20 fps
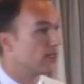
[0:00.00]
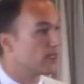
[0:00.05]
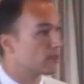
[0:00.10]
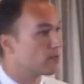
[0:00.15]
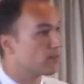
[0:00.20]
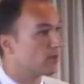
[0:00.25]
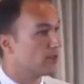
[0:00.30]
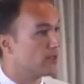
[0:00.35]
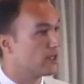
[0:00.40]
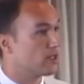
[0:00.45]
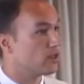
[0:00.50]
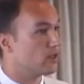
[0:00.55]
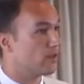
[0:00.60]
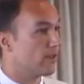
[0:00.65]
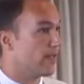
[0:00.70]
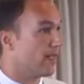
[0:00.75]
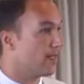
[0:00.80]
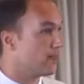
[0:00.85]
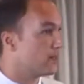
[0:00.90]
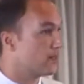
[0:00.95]

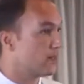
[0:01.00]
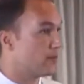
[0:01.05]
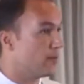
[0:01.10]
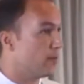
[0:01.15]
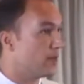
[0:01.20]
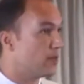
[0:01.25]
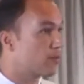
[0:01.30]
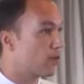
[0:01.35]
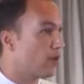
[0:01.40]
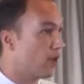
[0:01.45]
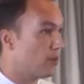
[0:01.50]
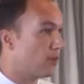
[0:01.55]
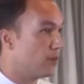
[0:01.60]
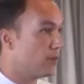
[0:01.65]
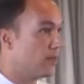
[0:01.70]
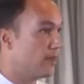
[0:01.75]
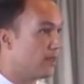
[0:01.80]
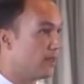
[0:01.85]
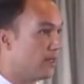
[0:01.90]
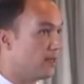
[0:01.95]
explanation. That's the big
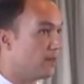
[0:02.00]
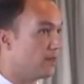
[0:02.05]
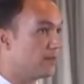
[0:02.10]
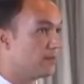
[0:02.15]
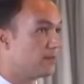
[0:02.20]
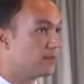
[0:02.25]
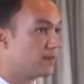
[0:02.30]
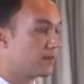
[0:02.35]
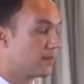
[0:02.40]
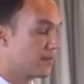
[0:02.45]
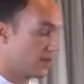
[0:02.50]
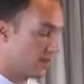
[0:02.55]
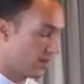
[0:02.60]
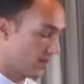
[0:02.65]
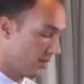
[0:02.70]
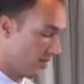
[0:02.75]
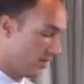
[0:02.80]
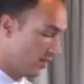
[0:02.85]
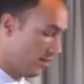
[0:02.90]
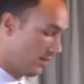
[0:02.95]
problem in
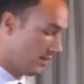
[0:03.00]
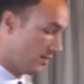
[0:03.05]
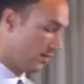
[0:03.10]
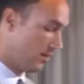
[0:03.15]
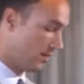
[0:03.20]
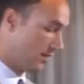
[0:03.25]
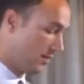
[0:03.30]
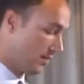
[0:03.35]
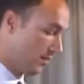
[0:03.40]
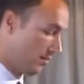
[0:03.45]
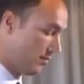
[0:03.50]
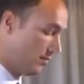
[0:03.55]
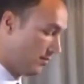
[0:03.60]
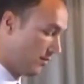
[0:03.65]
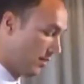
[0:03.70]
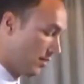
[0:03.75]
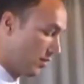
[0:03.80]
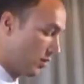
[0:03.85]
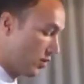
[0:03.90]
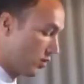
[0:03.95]

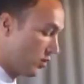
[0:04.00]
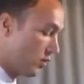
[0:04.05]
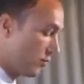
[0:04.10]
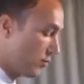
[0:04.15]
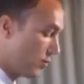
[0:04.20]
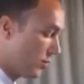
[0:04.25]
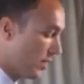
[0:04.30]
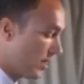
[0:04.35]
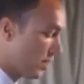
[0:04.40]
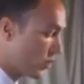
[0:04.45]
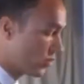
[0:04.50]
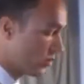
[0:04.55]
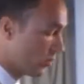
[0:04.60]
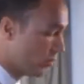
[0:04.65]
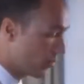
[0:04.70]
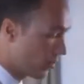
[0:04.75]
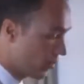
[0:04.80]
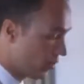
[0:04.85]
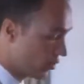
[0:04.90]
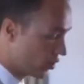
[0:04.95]
the cost of production
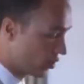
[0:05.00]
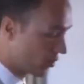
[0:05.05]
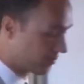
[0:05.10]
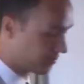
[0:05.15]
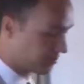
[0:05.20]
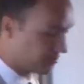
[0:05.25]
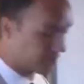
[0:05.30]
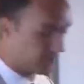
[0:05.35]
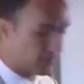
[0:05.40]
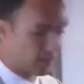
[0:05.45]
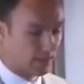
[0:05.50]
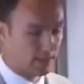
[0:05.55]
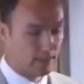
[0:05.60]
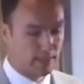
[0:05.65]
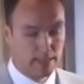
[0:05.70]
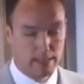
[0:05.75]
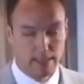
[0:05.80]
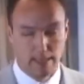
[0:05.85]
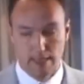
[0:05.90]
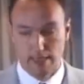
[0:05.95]
approach.
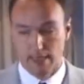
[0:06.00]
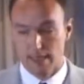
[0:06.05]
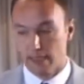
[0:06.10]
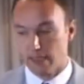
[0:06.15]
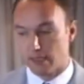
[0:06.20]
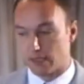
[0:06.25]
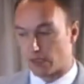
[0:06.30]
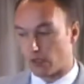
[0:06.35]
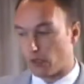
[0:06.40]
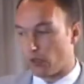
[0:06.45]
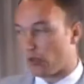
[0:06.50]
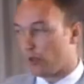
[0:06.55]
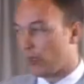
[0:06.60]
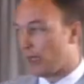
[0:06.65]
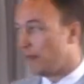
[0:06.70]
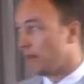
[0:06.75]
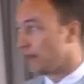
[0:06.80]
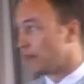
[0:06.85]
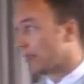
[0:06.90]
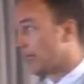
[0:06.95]
So
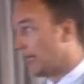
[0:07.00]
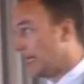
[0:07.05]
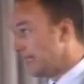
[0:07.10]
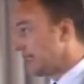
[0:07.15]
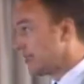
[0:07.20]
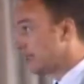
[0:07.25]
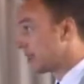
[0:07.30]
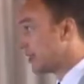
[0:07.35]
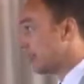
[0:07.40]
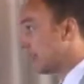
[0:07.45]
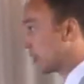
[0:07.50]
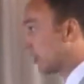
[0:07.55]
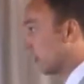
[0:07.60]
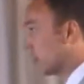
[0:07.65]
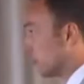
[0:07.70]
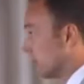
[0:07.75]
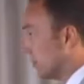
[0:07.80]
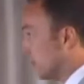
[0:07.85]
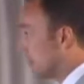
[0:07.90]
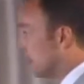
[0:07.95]
even the classical
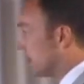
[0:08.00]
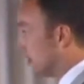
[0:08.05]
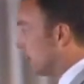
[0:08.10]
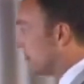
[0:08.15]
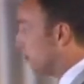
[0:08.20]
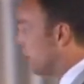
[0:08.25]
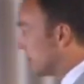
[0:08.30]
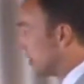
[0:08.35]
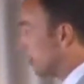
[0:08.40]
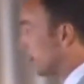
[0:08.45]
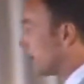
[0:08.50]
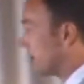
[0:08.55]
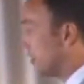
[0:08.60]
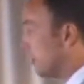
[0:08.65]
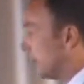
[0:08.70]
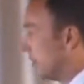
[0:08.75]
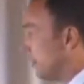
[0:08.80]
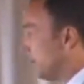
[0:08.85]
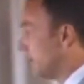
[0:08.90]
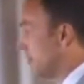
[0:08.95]
economists, and in
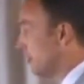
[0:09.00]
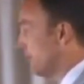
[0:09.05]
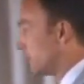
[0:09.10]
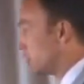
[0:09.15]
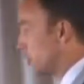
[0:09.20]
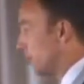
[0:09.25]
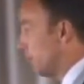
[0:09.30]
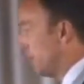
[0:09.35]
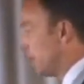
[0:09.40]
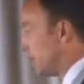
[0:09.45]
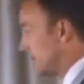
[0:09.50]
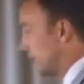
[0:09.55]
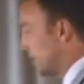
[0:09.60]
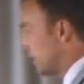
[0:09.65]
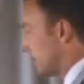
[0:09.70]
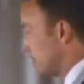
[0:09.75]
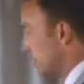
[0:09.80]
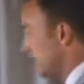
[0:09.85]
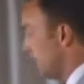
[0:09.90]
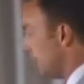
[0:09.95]
particular
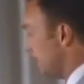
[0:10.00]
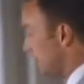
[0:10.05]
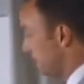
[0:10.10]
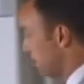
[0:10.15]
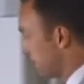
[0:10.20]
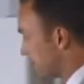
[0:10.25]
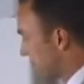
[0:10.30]
Jean-Baptiste Say,